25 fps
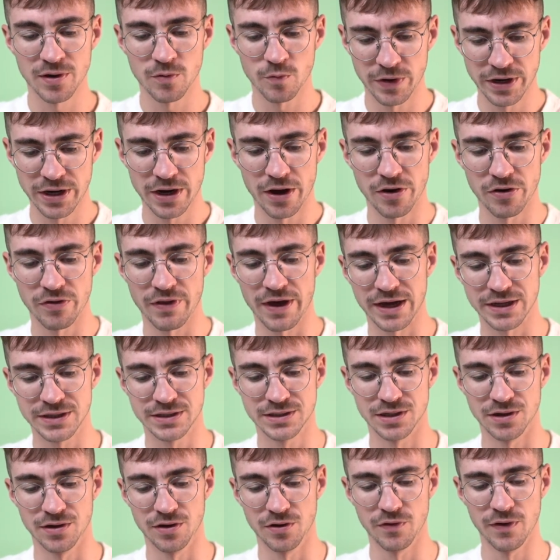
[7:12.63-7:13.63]
We know that
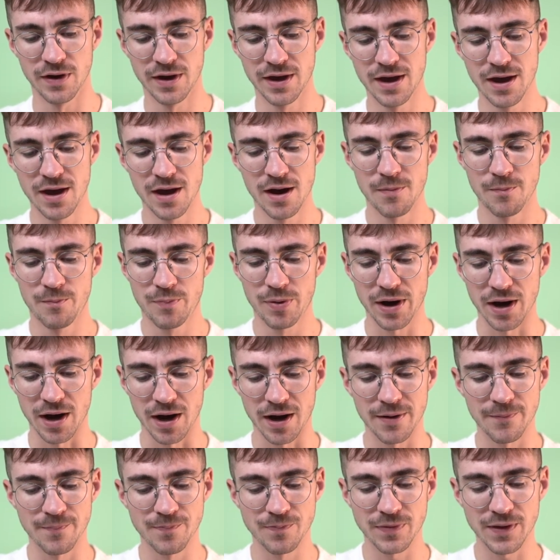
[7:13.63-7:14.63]
too.
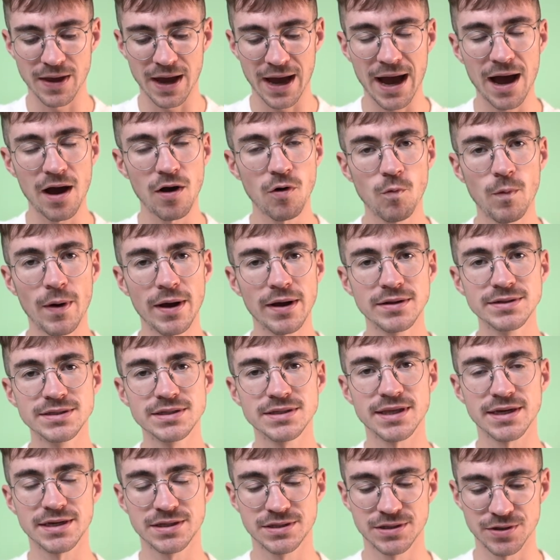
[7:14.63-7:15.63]
But how well
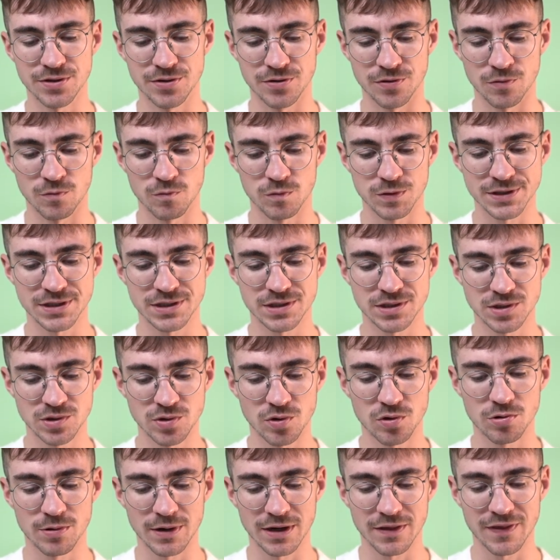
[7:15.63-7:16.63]
did they do
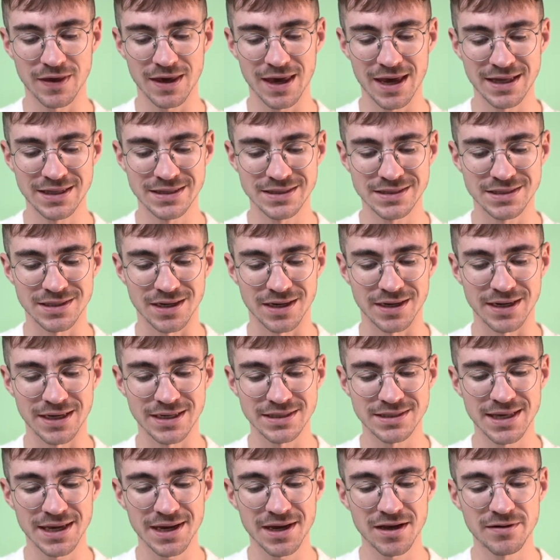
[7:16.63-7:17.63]
restoring the inside?
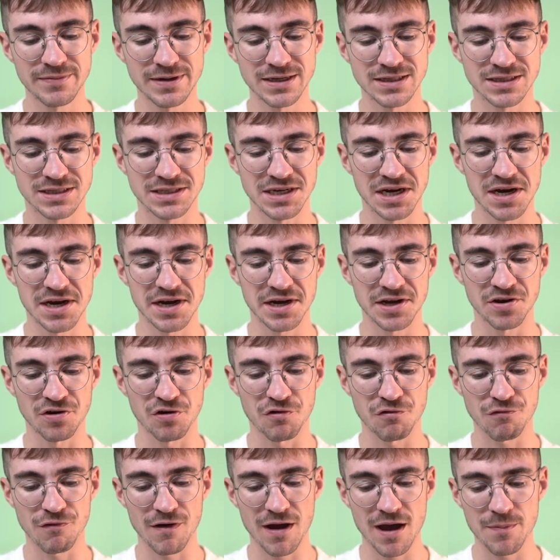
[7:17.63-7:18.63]
Is there going to be dirt and
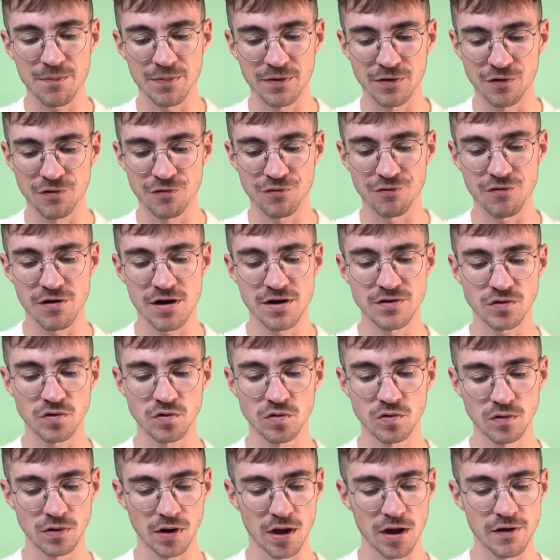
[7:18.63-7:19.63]
crap and crud
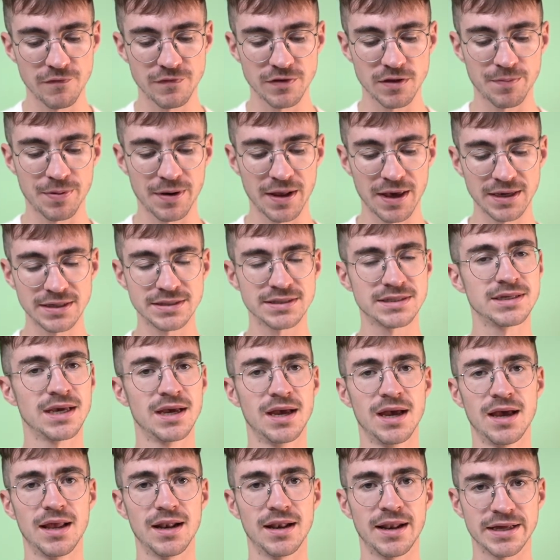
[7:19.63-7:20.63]
all over the place?
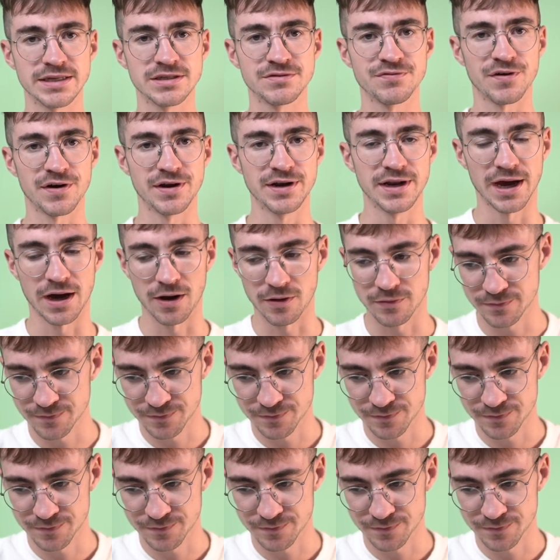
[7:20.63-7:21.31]
Let's find out.